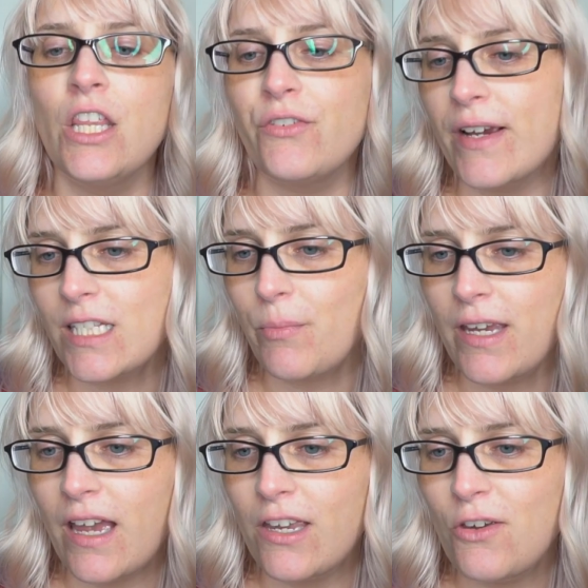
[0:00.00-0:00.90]

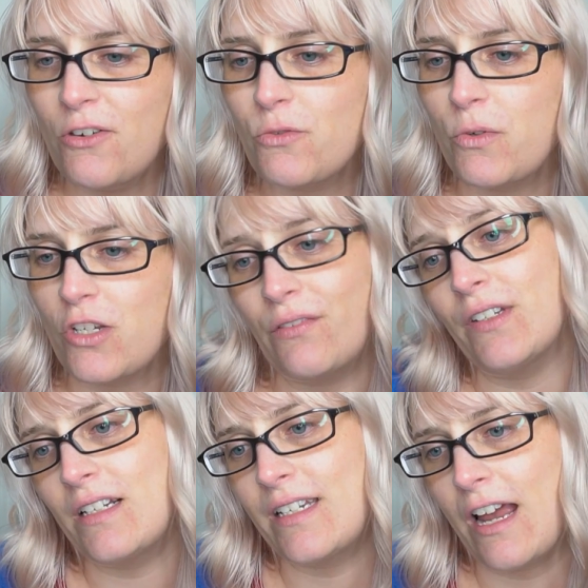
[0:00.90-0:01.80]
recipe I use, which I've
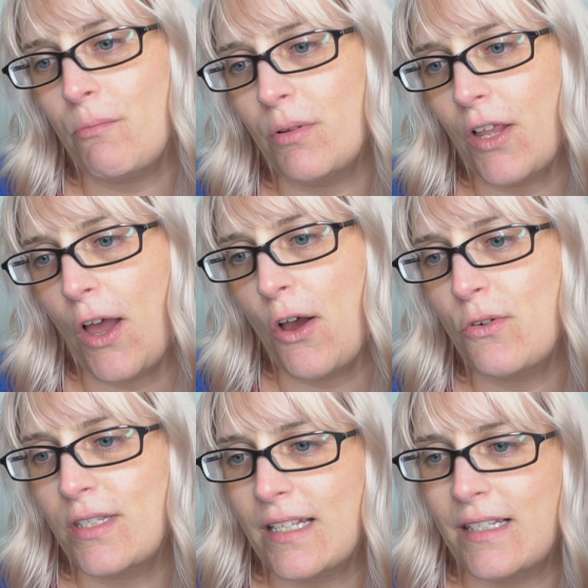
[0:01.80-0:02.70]
linked down
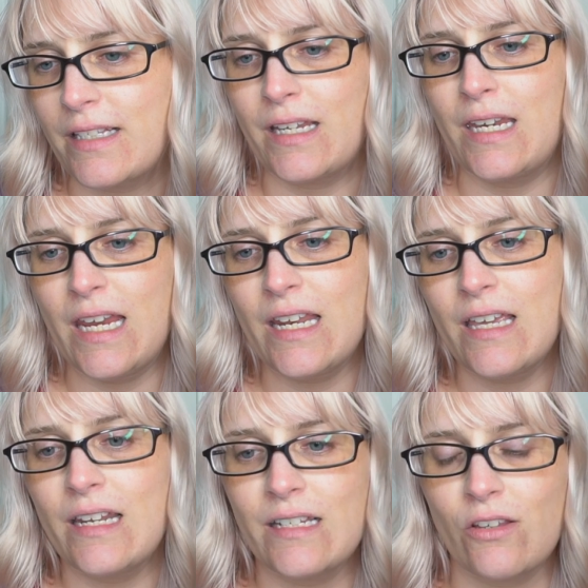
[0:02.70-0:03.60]
below, says to knead
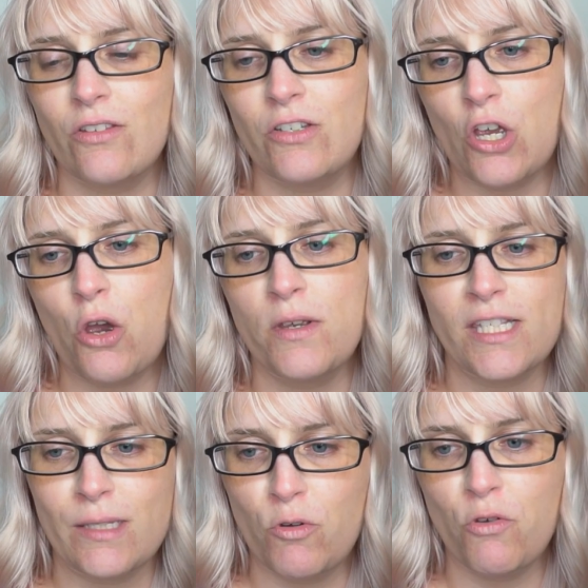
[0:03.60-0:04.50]
it until the dough is
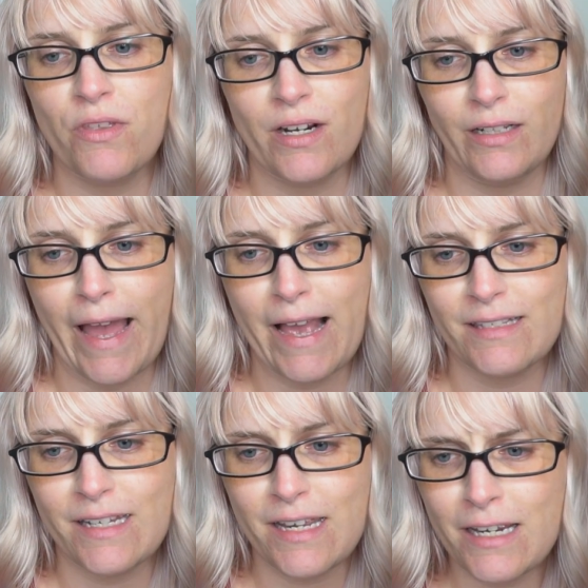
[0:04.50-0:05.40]
smooth and
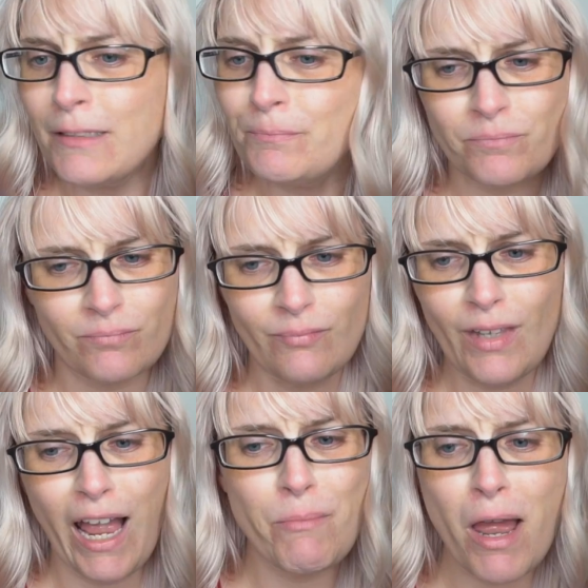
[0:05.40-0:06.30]
elastic.
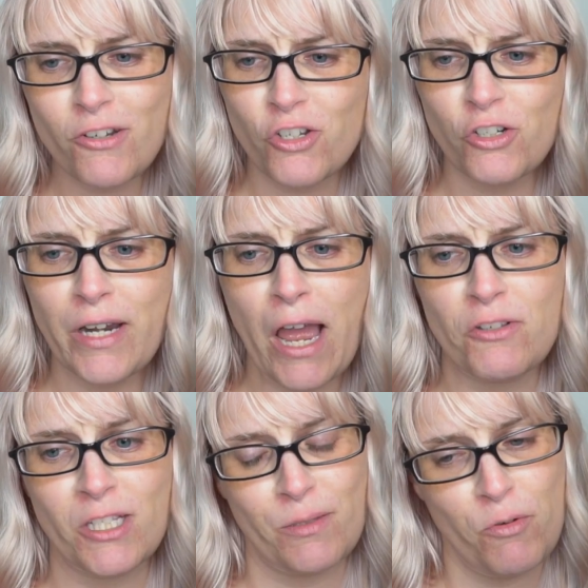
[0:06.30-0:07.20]
I'm not sure how
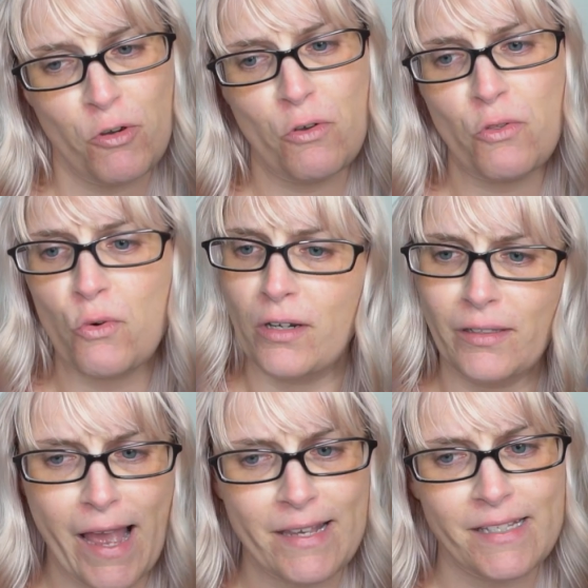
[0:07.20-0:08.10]
smooth or
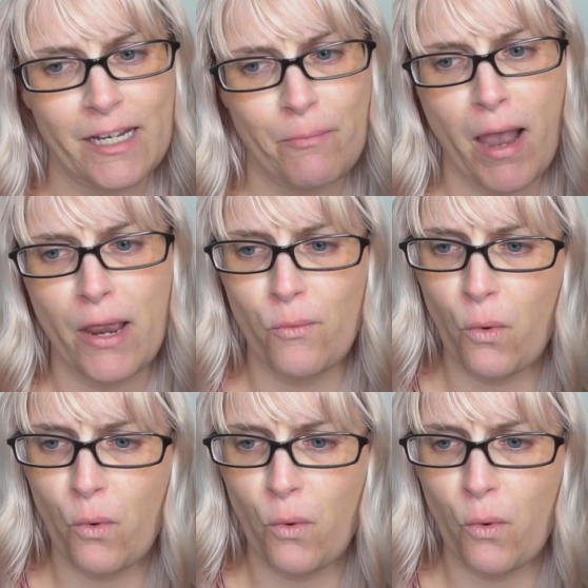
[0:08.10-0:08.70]
elastic mine